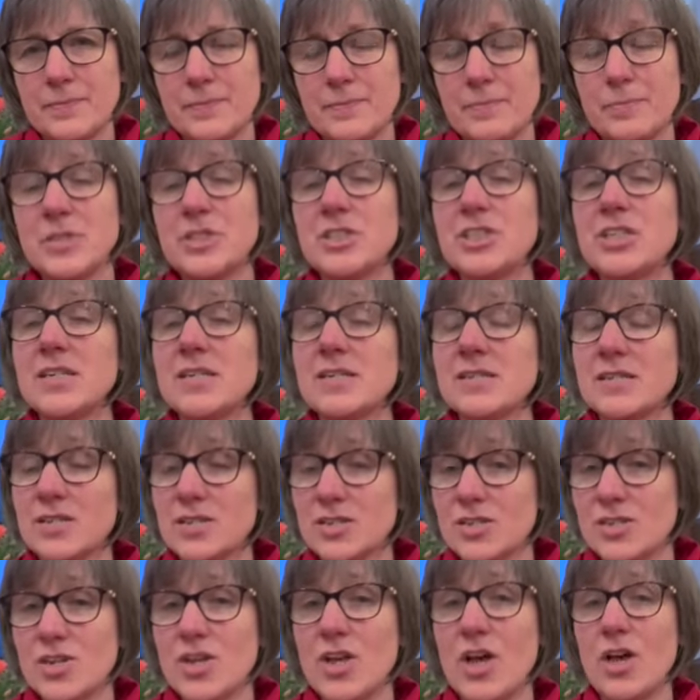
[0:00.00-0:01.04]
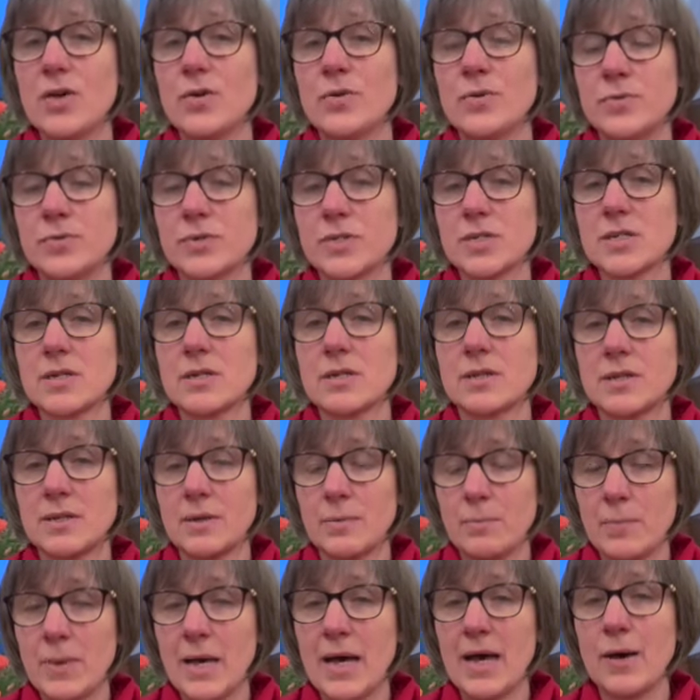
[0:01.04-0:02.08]
But Jesus knows
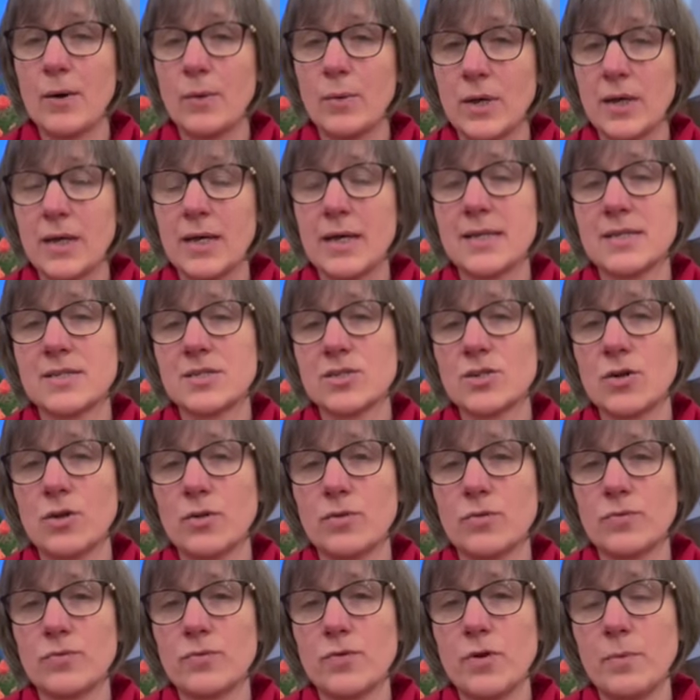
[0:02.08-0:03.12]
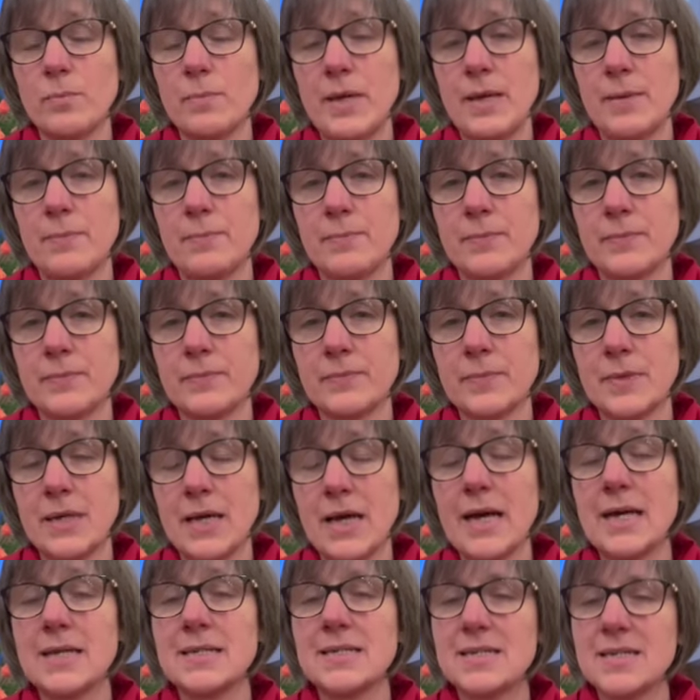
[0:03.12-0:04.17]
that power has gone from him,
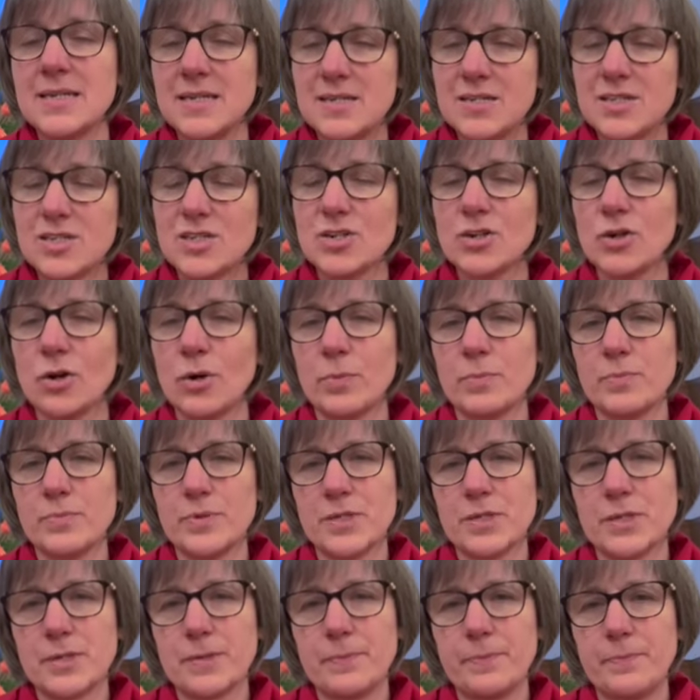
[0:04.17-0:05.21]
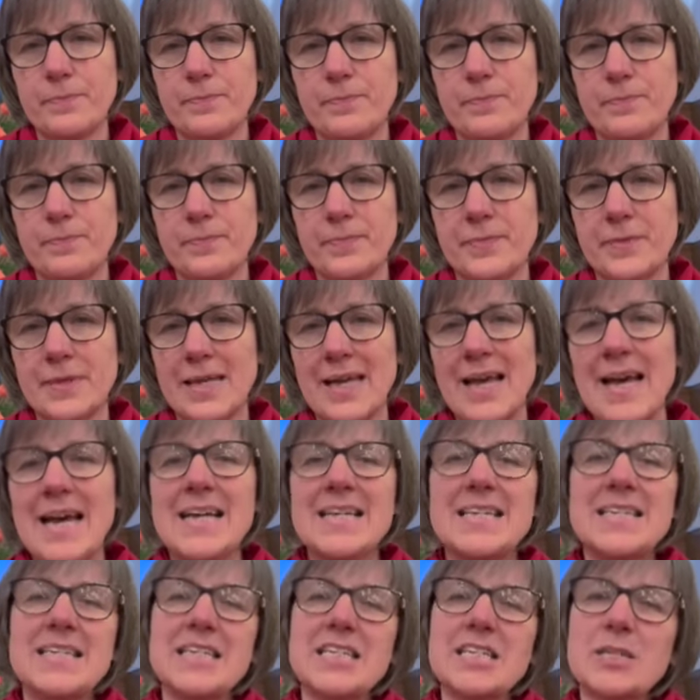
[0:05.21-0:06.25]
and he stops.
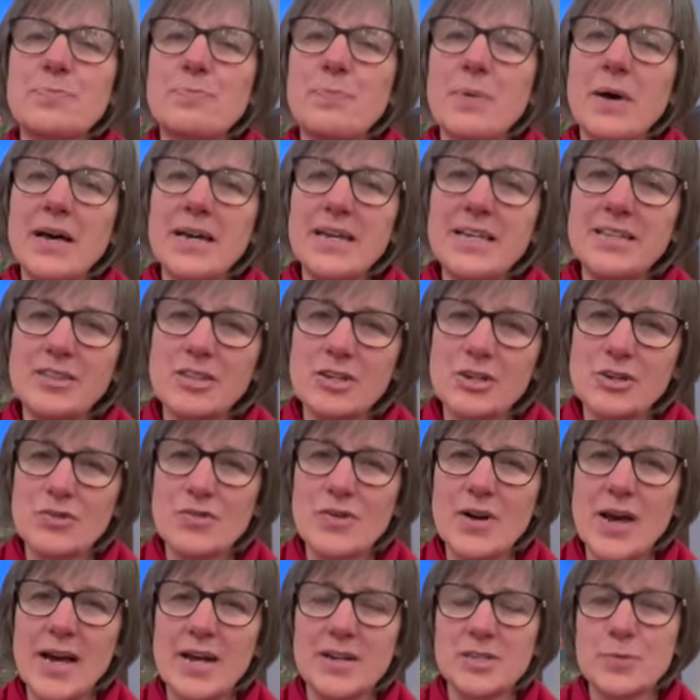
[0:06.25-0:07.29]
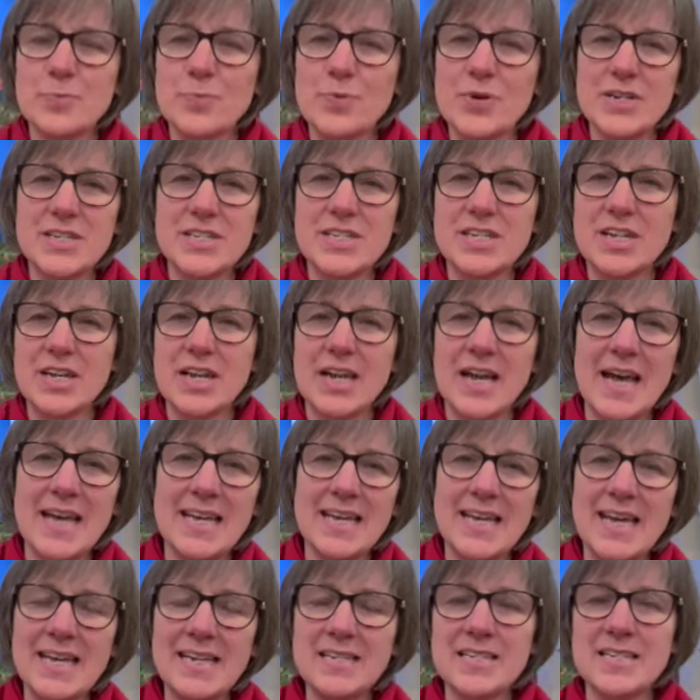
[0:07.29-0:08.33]
Despite the crowds pressing
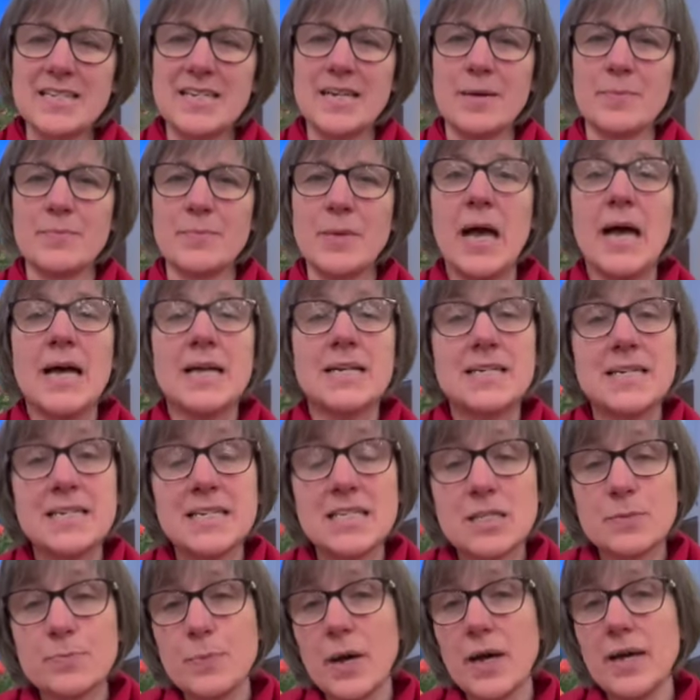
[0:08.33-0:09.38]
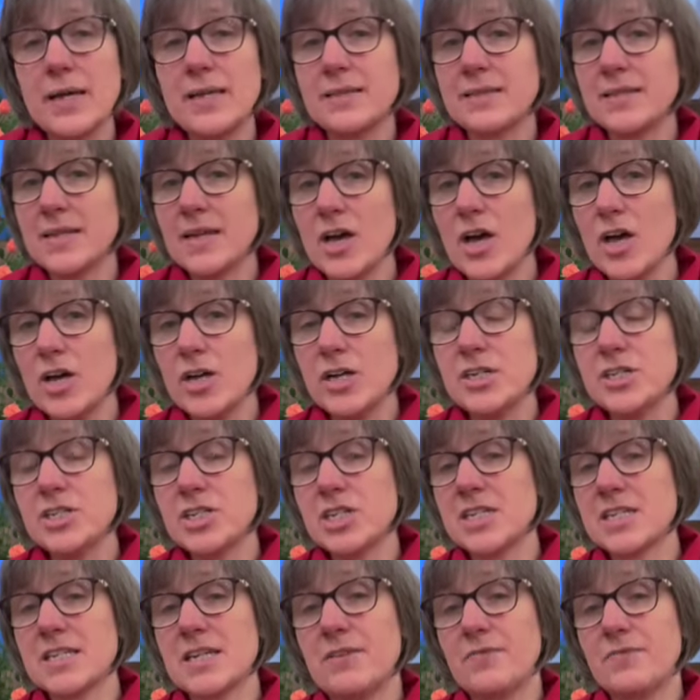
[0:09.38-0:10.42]
against him, despite the
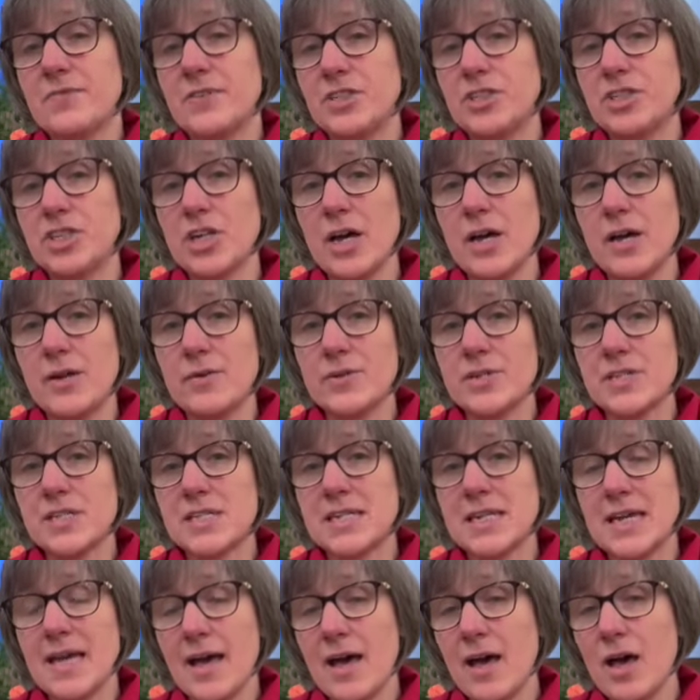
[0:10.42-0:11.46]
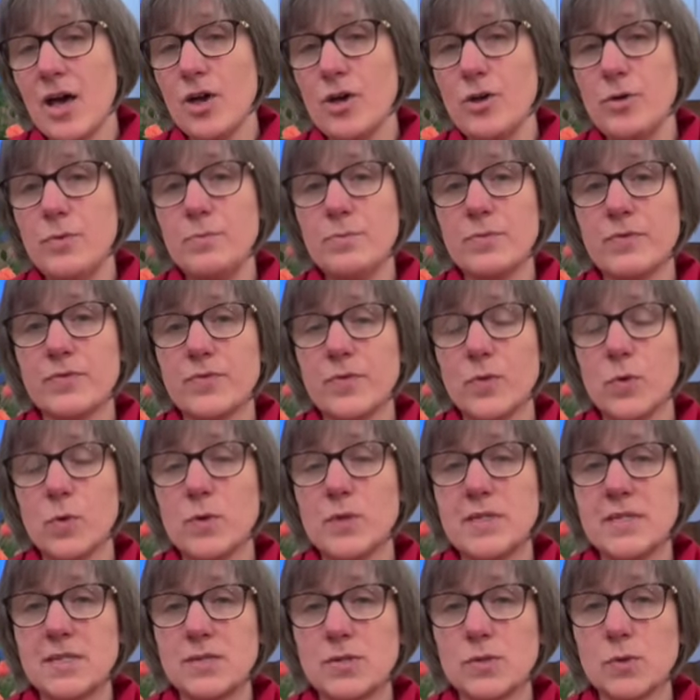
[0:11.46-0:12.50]
urgency for Jairus to get home before
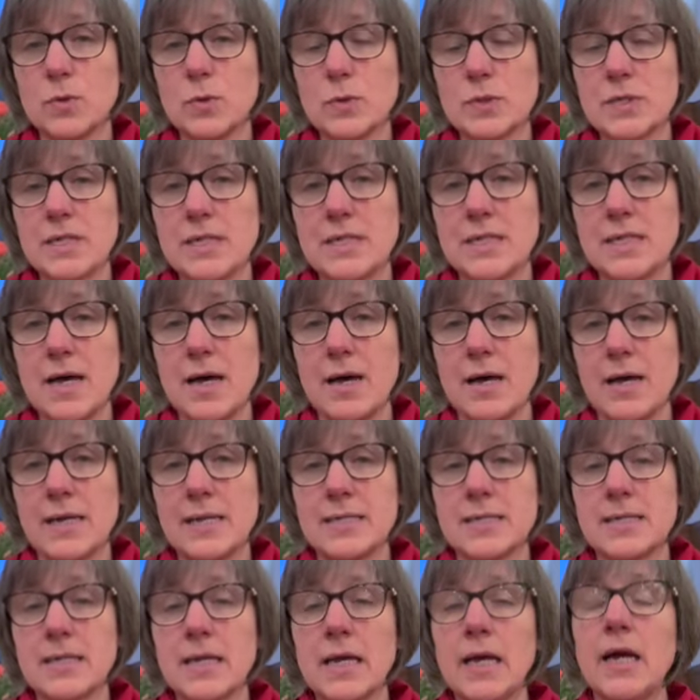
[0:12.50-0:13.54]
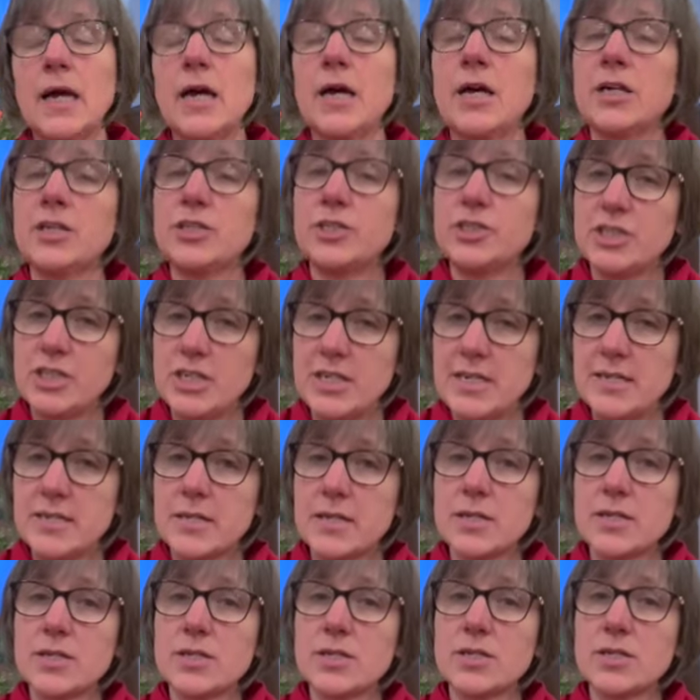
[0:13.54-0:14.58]
his daughter dies,
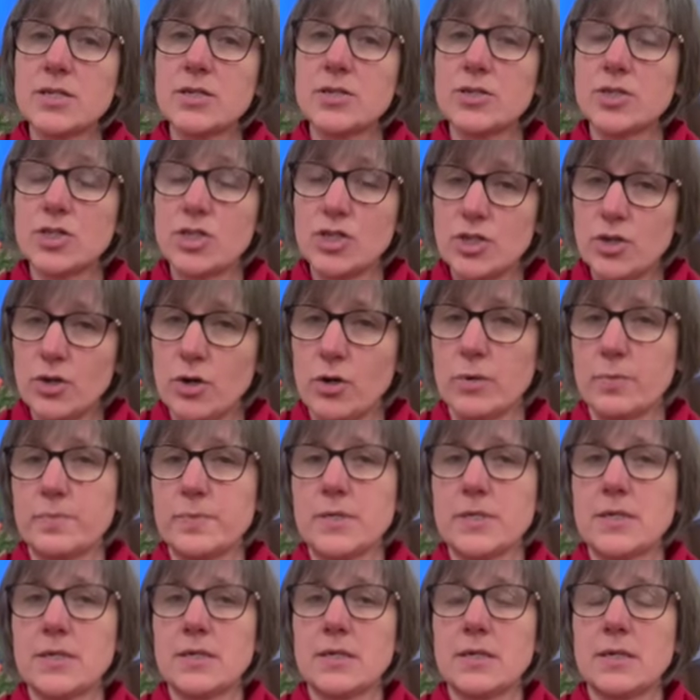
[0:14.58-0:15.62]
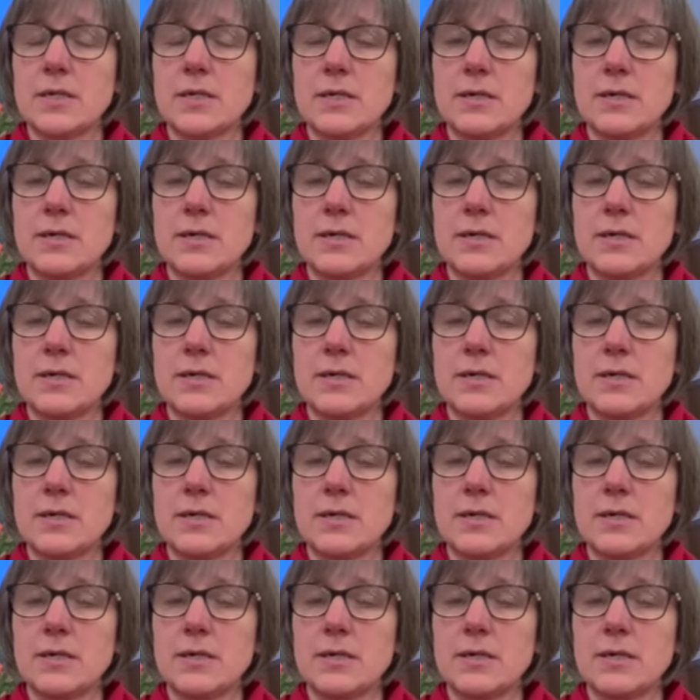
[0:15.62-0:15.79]
Jesus stops